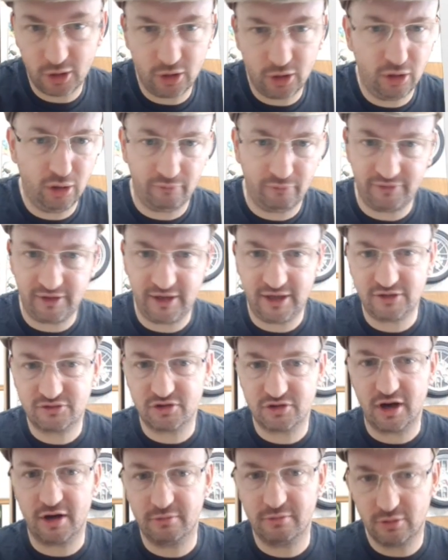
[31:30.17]
love the
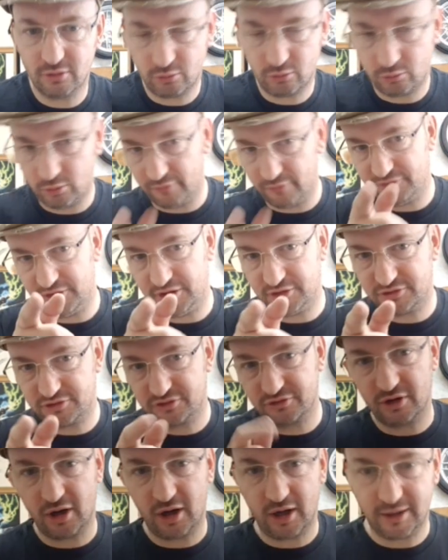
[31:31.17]
intro, one for you to
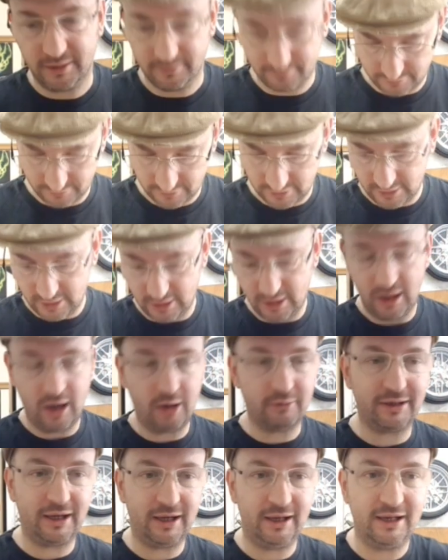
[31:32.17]
try.
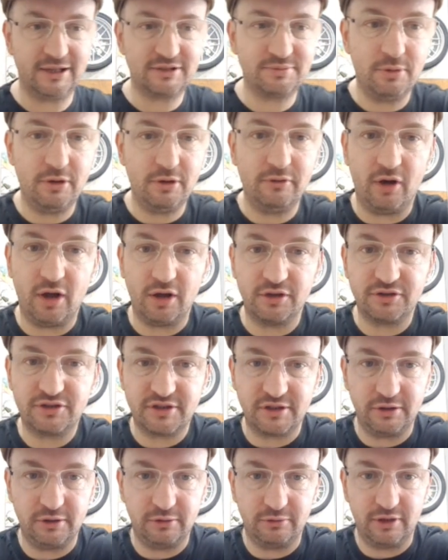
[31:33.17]
Okay, let's move on
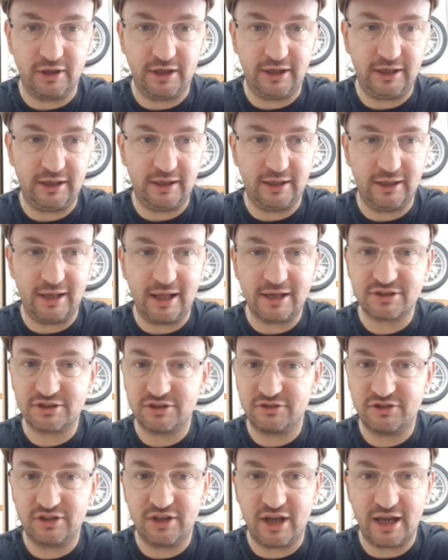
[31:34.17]
to the last
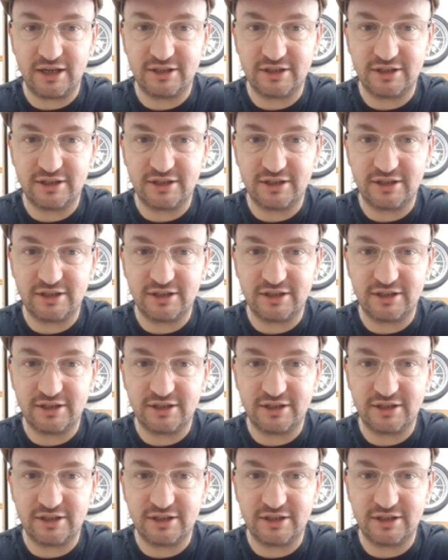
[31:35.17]
of today's